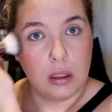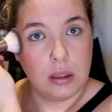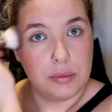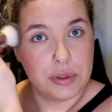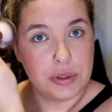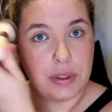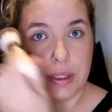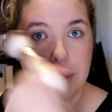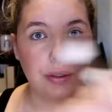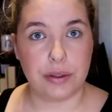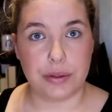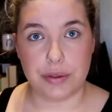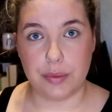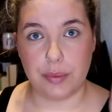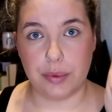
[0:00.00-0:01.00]
I'm trying
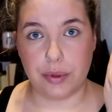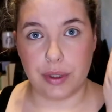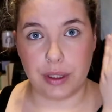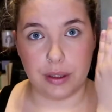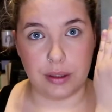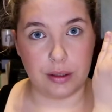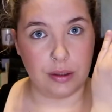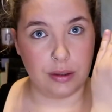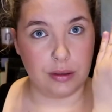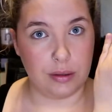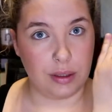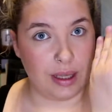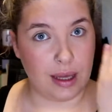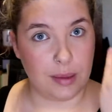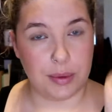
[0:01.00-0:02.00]
not to bring it on
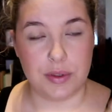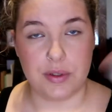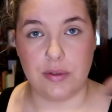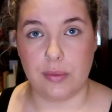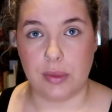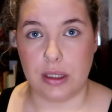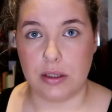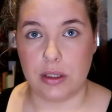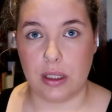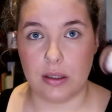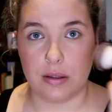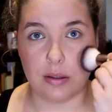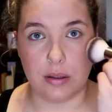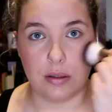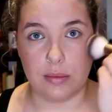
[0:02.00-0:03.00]
the apples of my
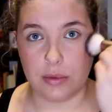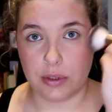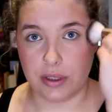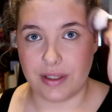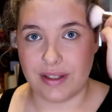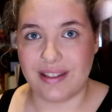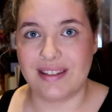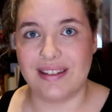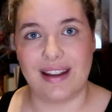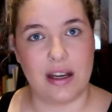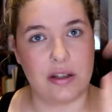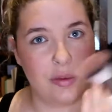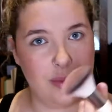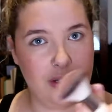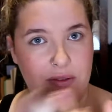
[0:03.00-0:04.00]
cheeks though. I'm trying to
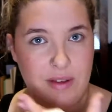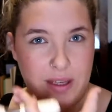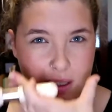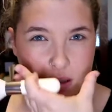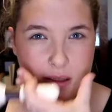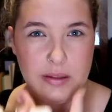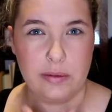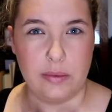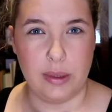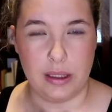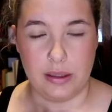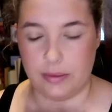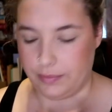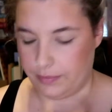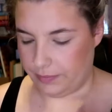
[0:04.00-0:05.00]
snatch my face a little
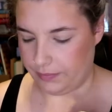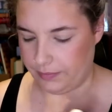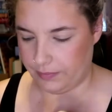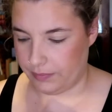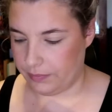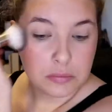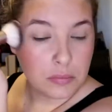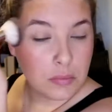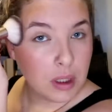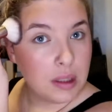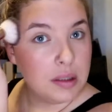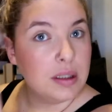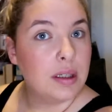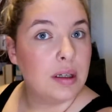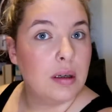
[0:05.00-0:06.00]
bit.
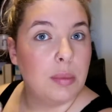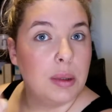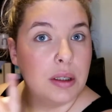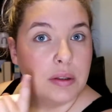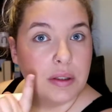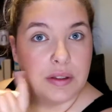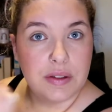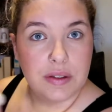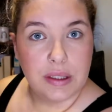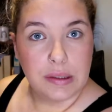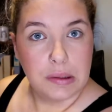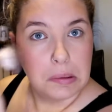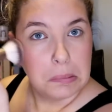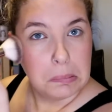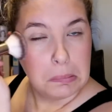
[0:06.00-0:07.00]
I did it a bit on this side
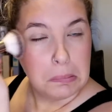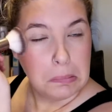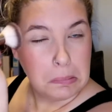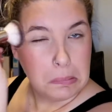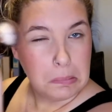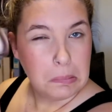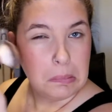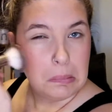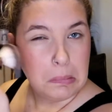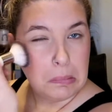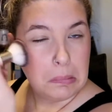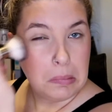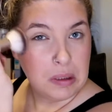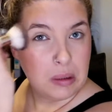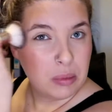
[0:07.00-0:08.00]
though.
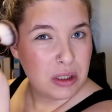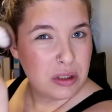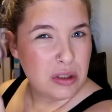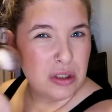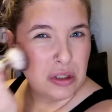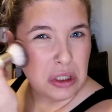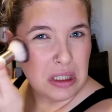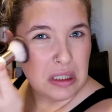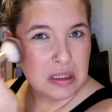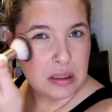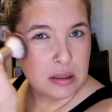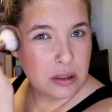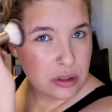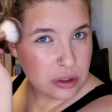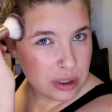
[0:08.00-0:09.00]
I think my cheeks
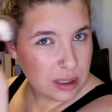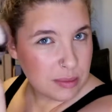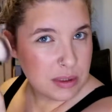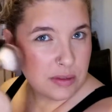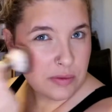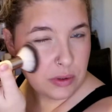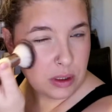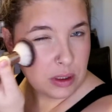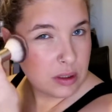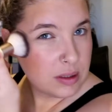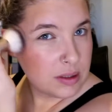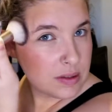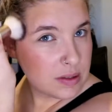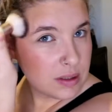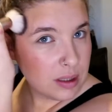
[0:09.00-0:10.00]
are just shaped differently on
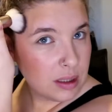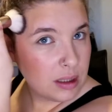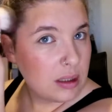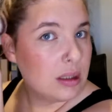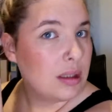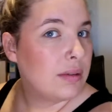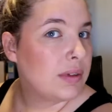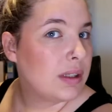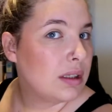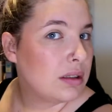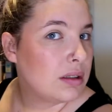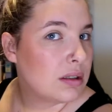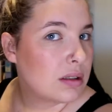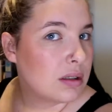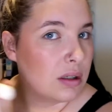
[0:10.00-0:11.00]
this side. Everything
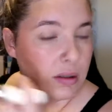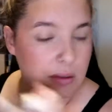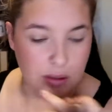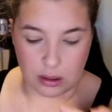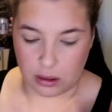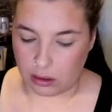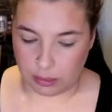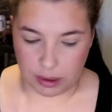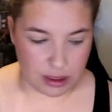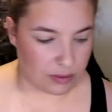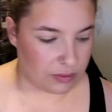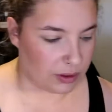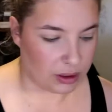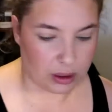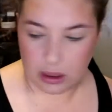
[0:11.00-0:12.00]
just goes on a little bit
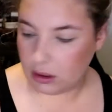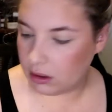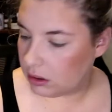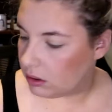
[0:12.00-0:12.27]
differently.